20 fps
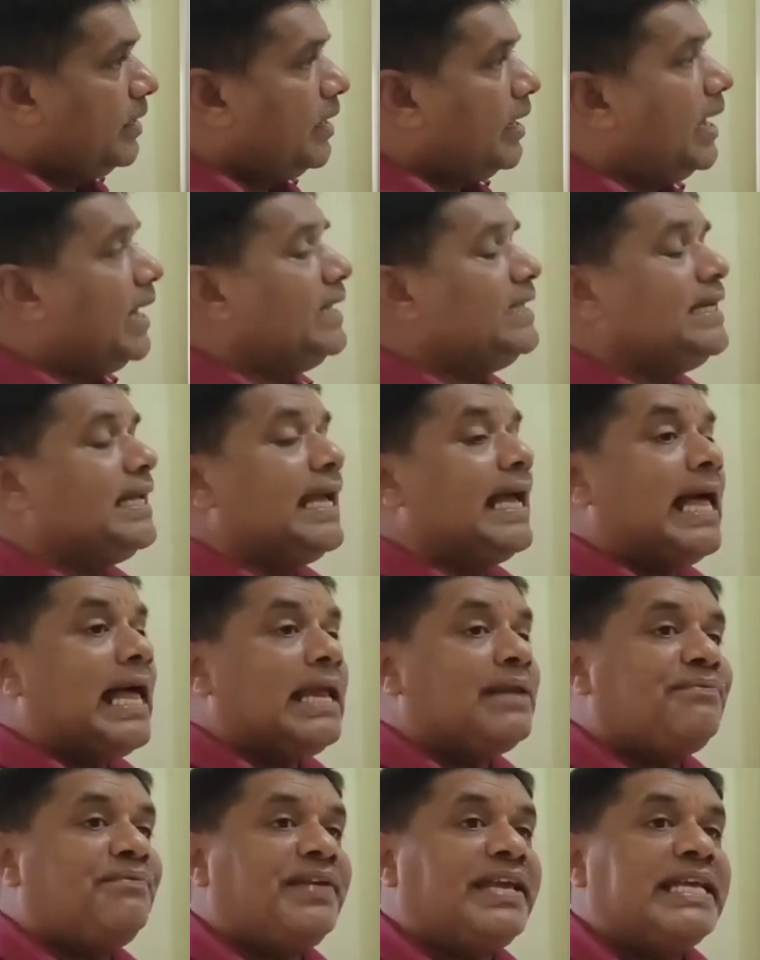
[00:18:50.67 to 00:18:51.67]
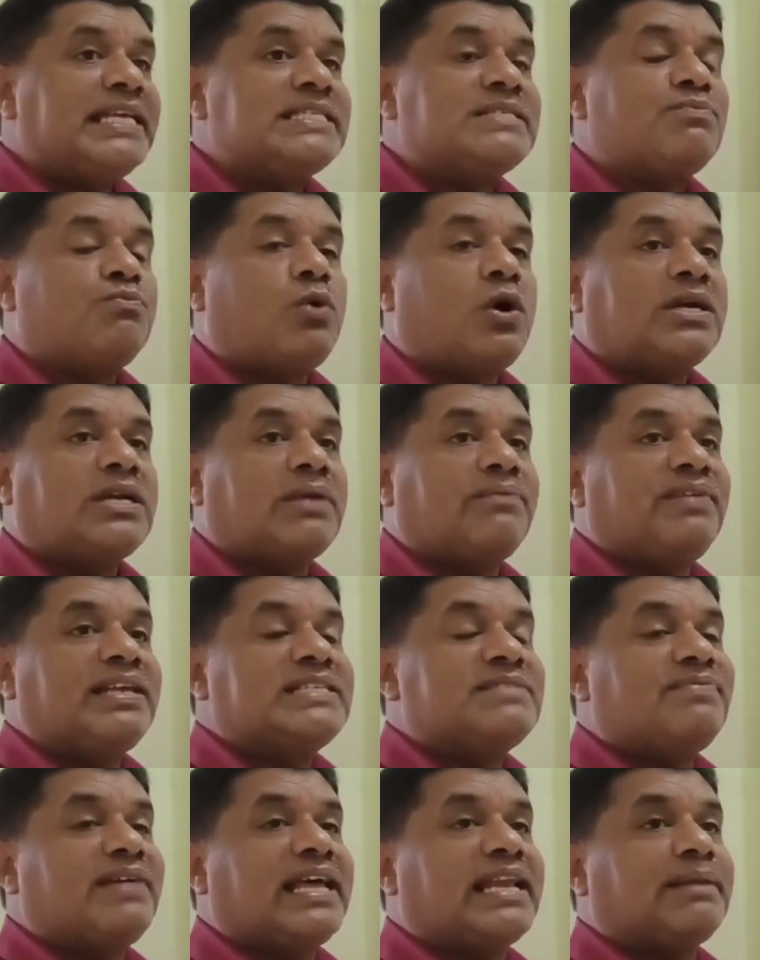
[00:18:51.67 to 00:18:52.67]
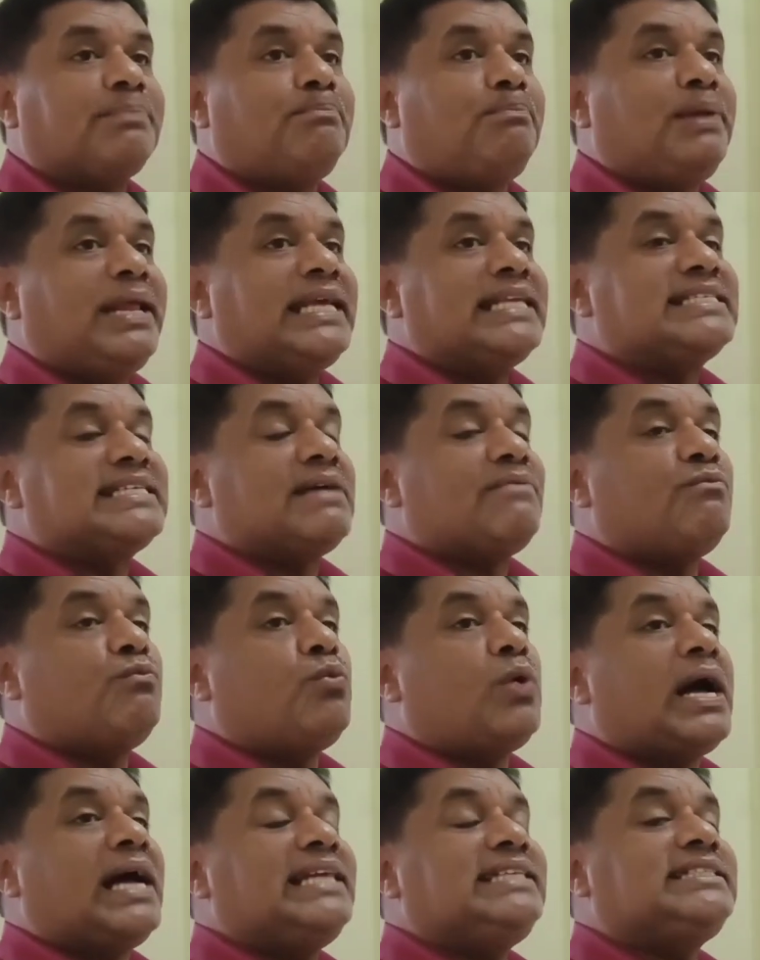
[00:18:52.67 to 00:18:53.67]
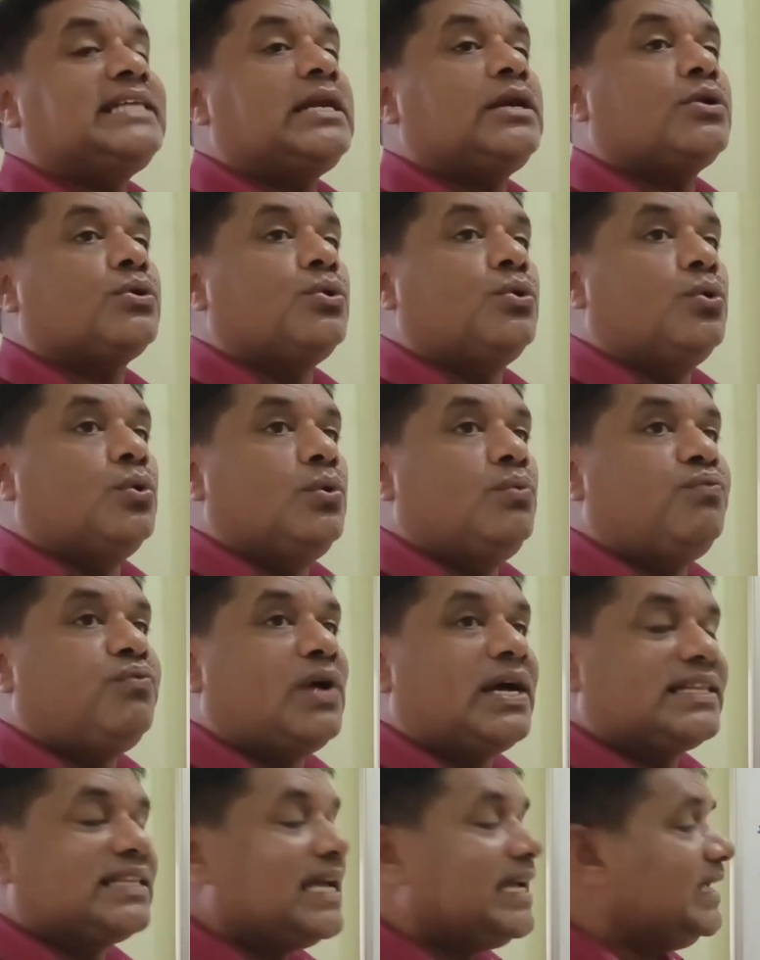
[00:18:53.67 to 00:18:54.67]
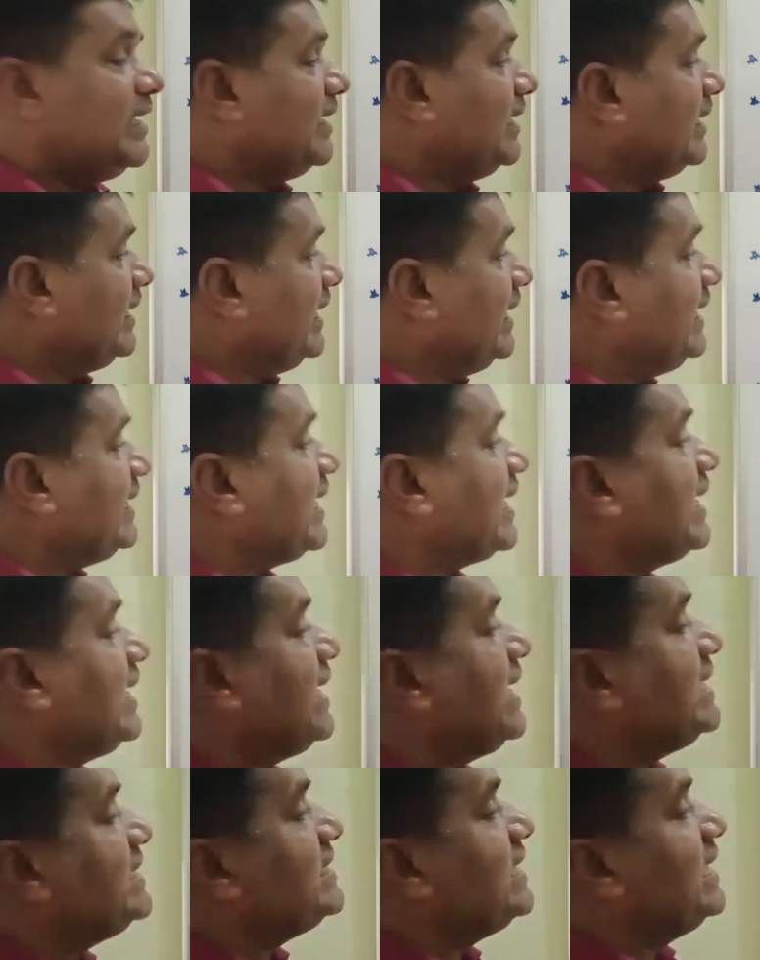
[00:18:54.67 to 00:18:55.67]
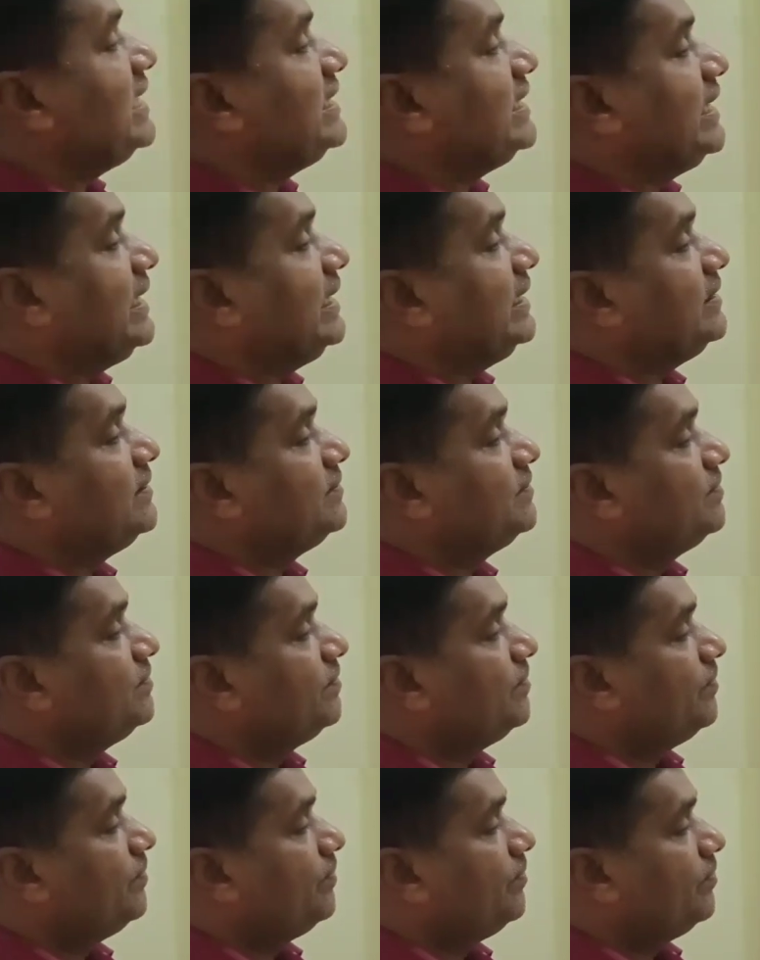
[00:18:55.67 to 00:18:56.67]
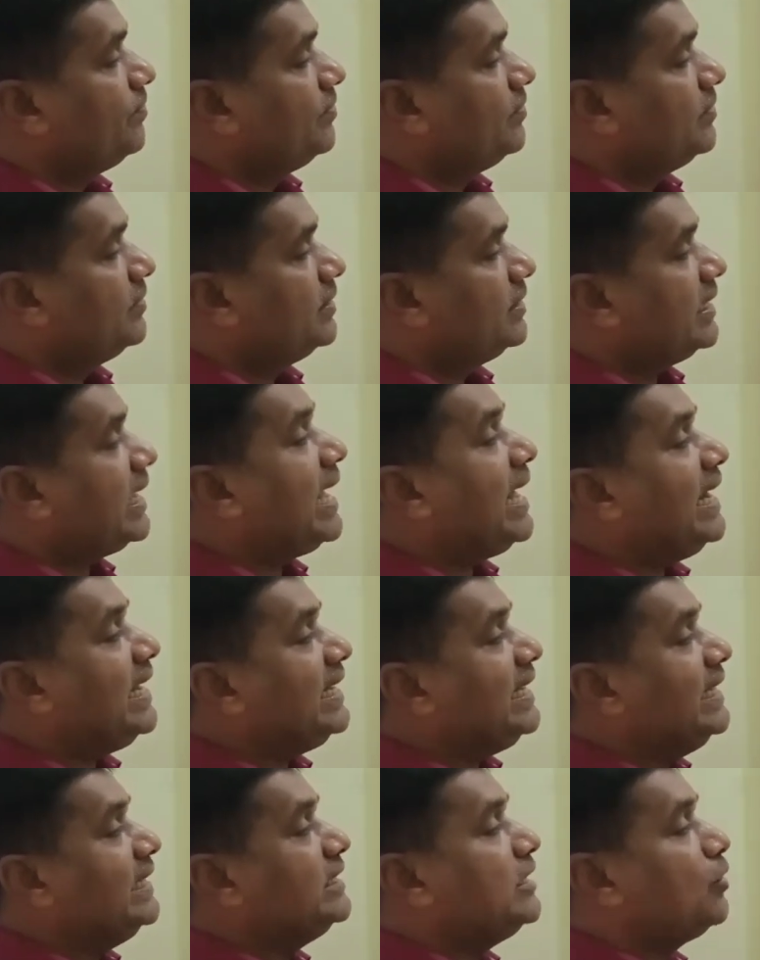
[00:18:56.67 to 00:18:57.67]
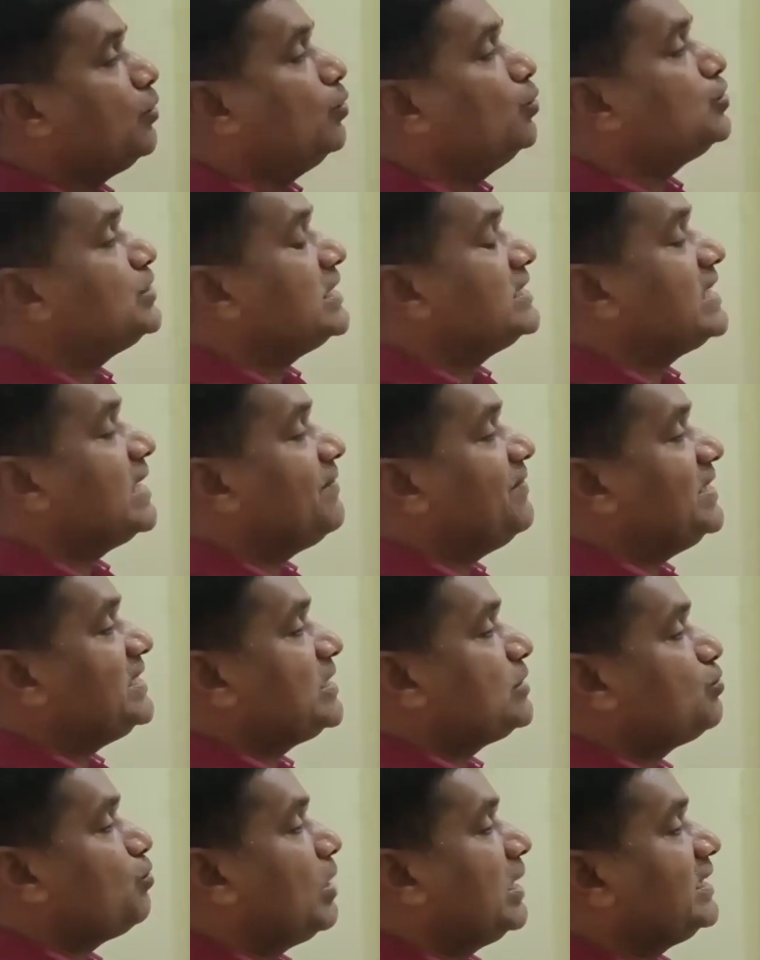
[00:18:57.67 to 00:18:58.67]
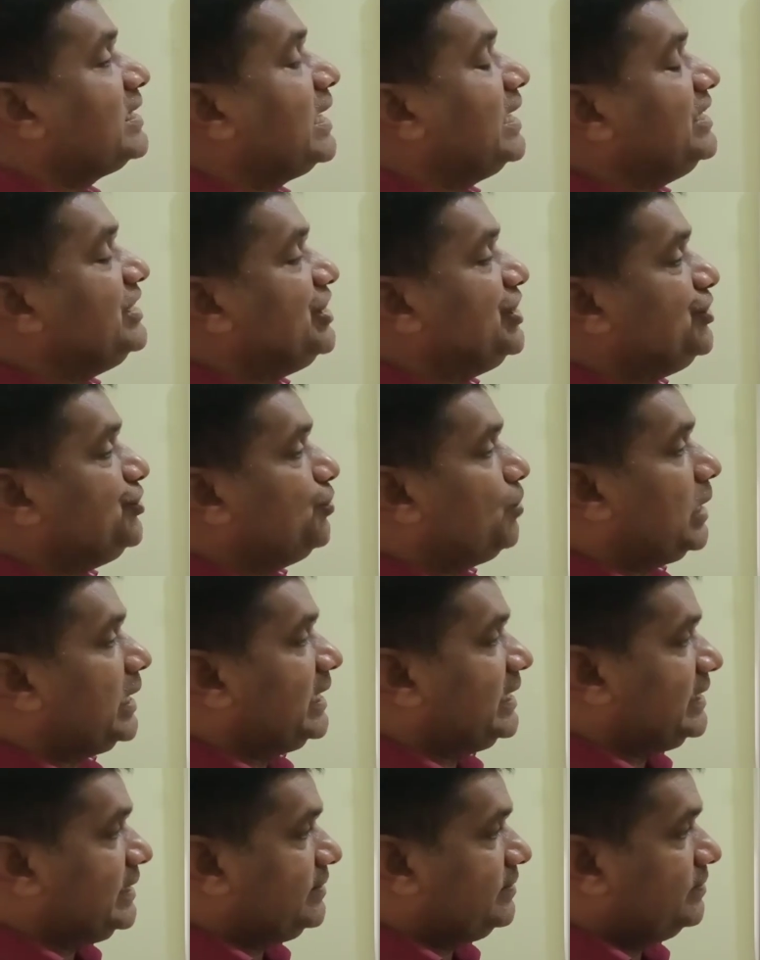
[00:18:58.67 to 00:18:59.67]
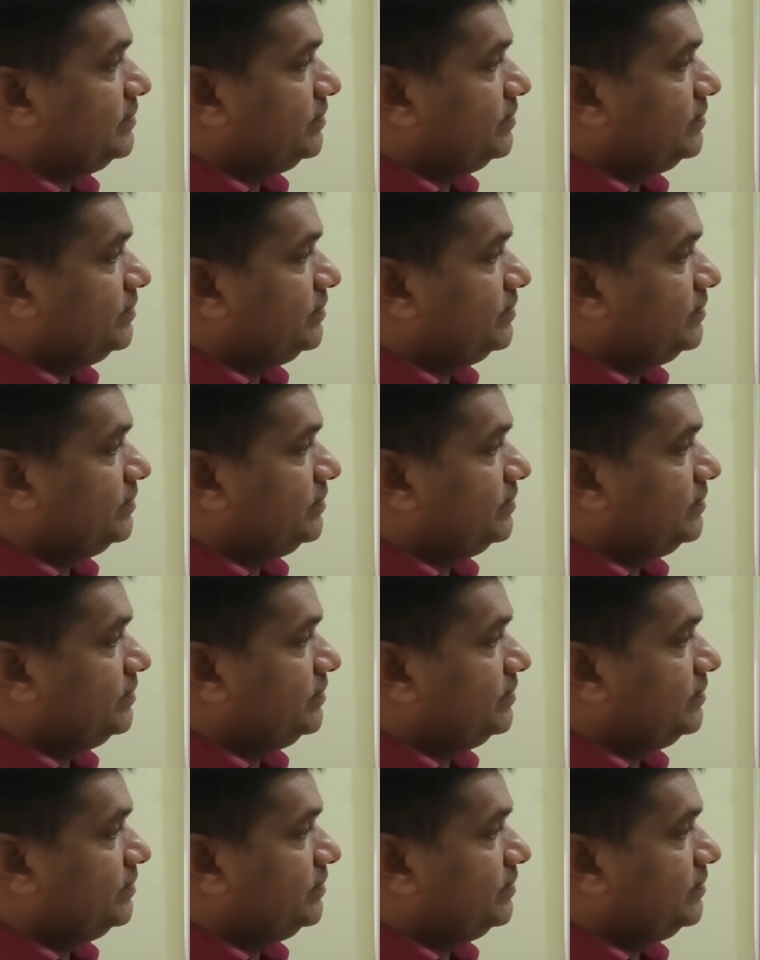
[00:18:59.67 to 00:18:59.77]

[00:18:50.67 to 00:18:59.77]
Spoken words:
And airways, waterways plays a vital role for the international trade. Carried the goods and services one country to another.